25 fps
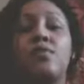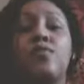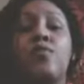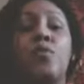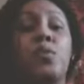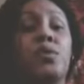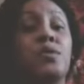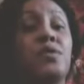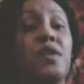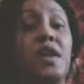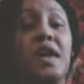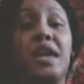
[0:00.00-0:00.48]

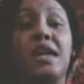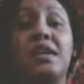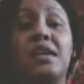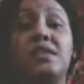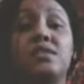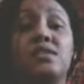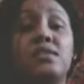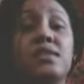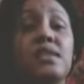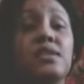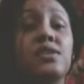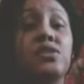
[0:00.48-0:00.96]
for the
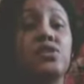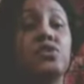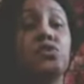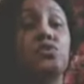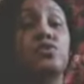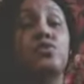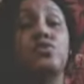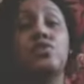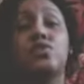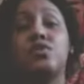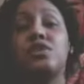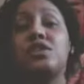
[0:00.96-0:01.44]

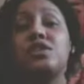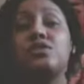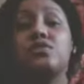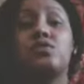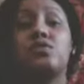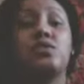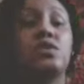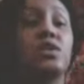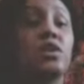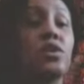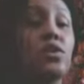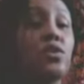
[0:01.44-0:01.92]
ancestors or
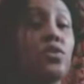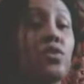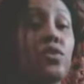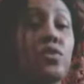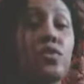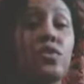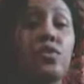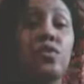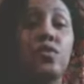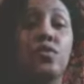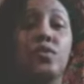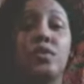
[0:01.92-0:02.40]
into the
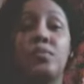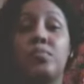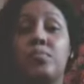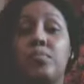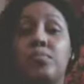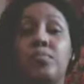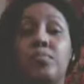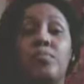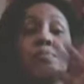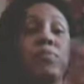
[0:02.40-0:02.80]
earth or